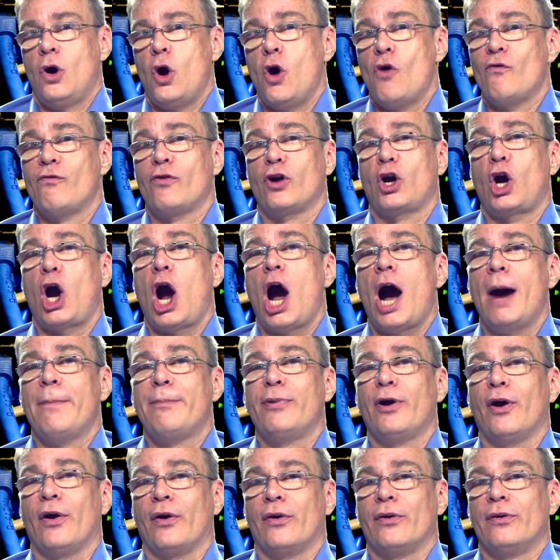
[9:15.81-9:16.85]
over
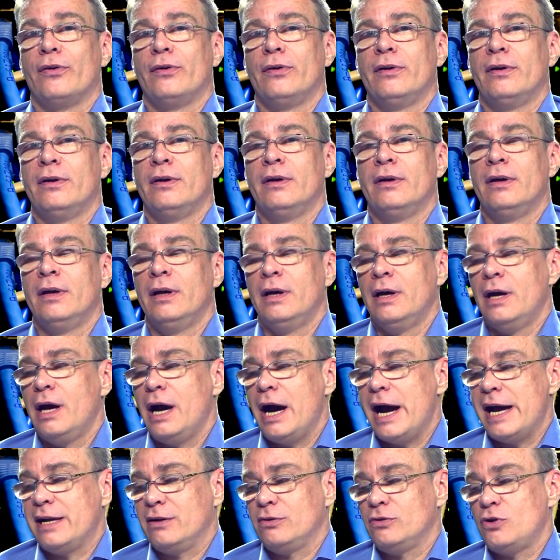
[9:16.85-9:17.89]
copper.
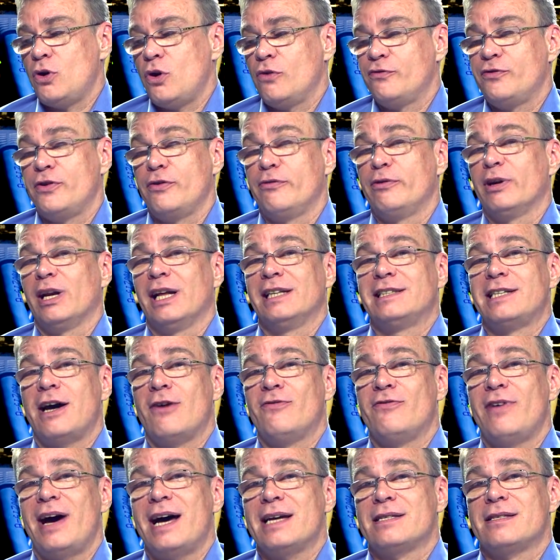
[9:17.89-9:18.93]
I don't know if you realize how
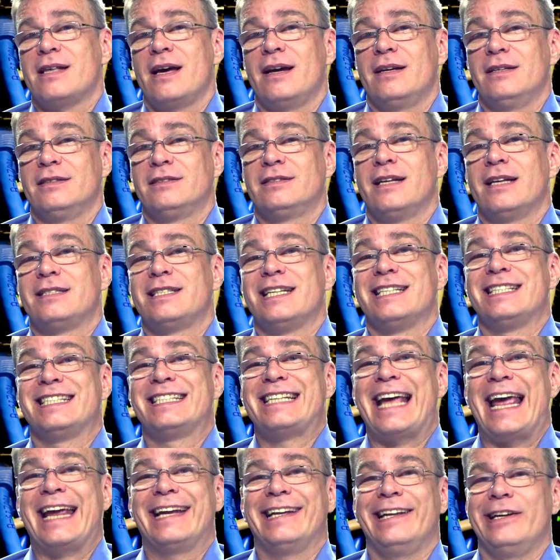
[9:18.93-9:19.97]
fast that is. That's
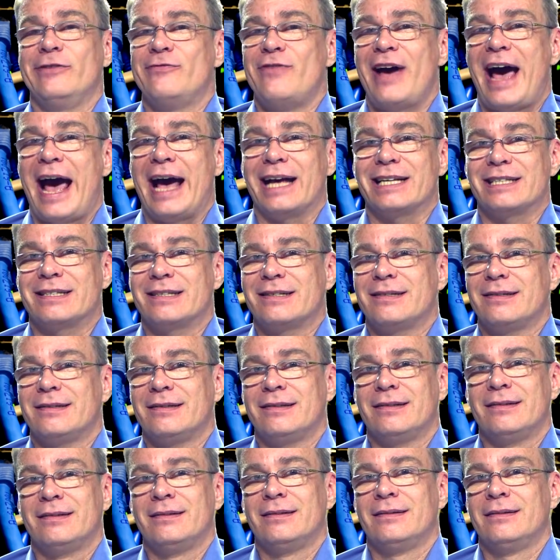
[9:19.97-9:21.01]
insanely fast.
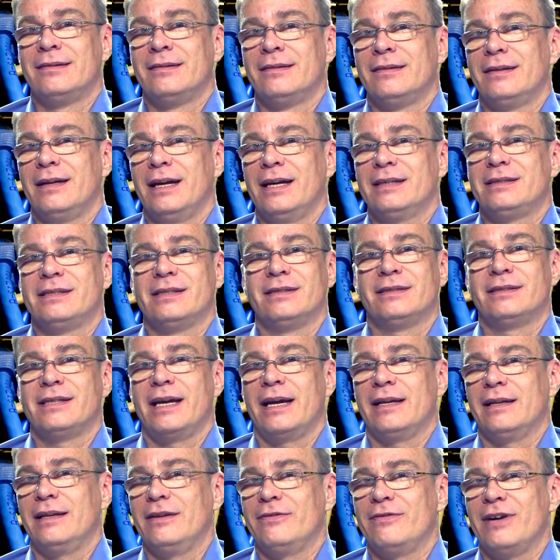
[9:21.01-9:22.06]
That's
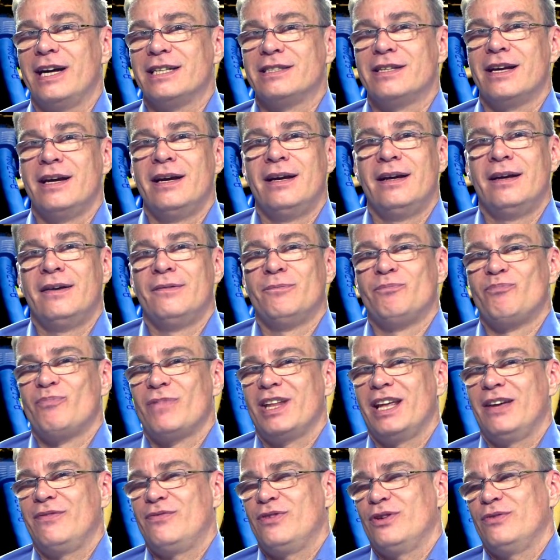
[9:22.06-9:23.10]
insanely fast.
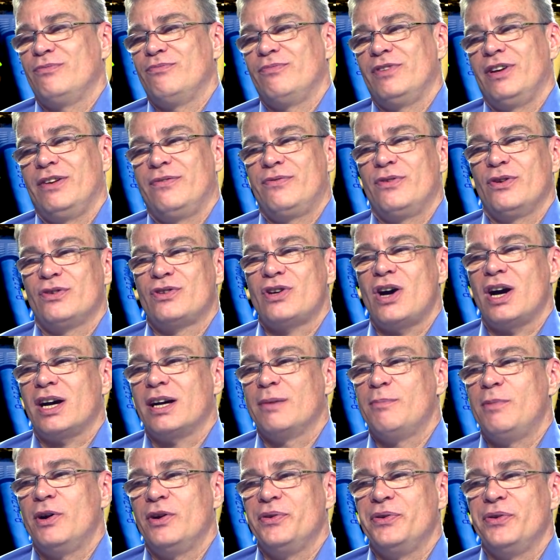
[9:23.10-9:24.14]
If you're, if you're talking
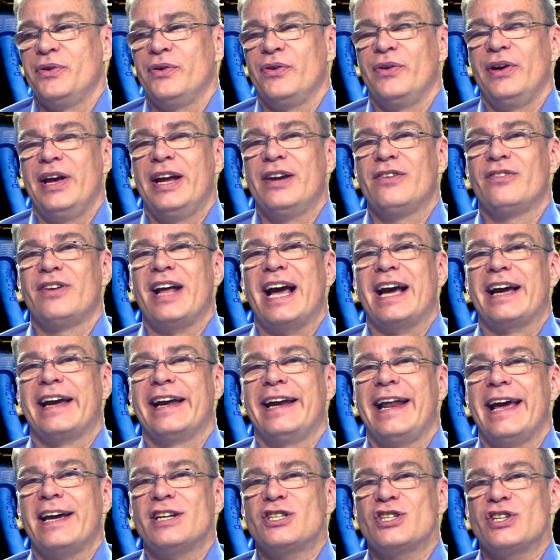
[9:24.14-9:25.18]
about your internet
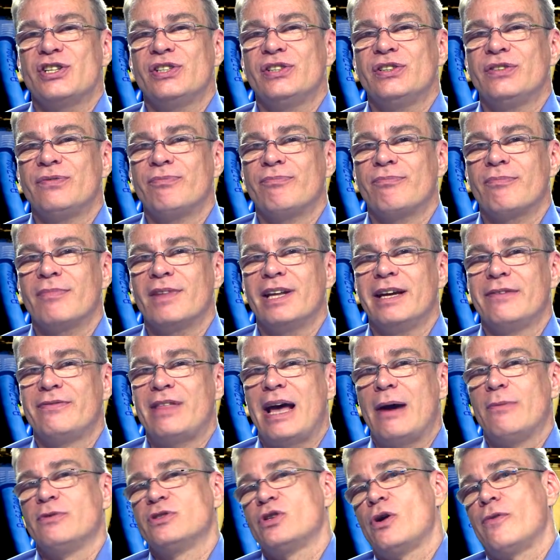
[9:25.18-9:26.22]
connection, if
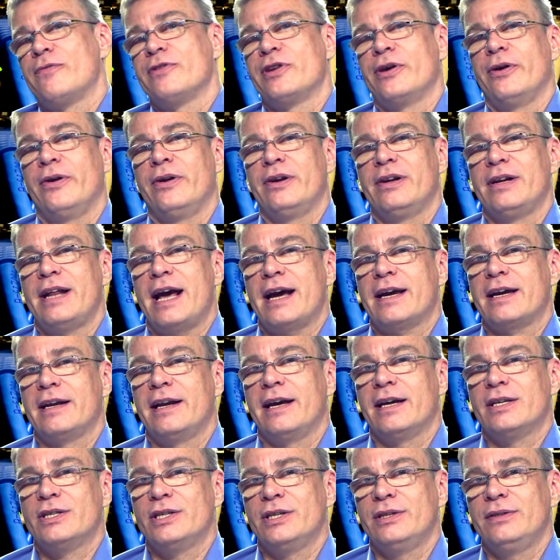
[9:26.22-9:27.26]
that was over your internet
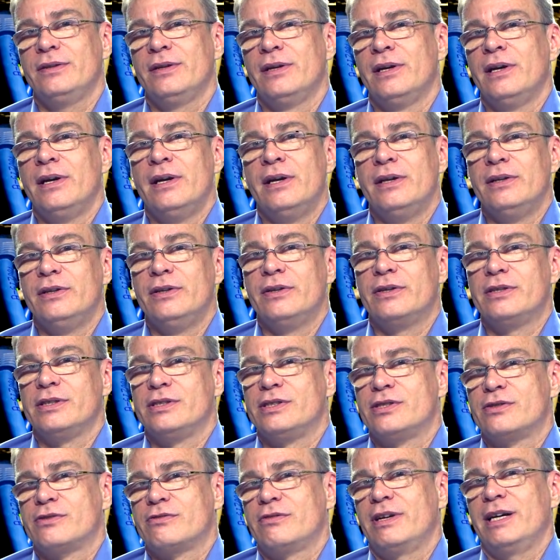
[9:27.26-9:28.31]
connection, you could
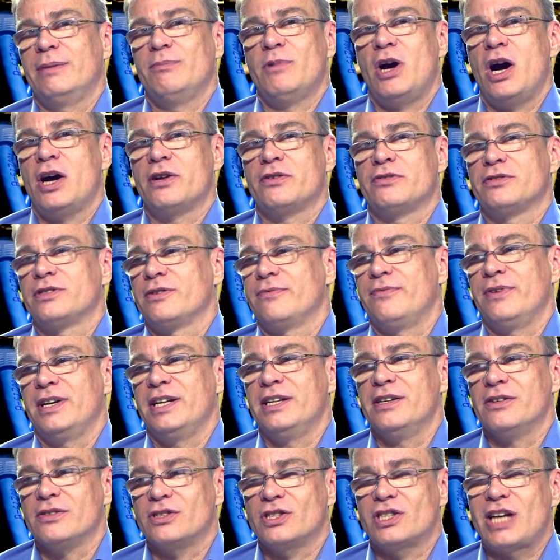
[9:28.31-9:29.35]
stream hundreds of
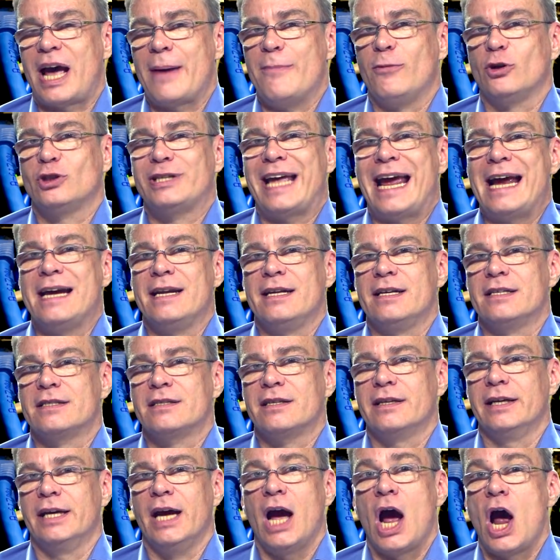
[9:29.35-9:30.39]
videos
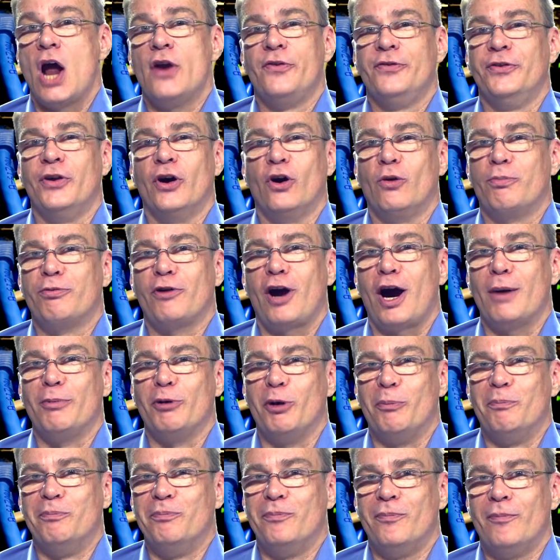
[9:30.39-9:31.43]
simultaneously. No
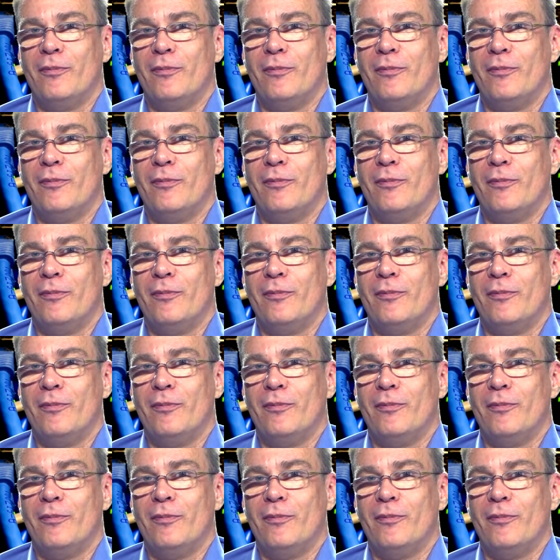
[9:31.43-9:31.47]
problem.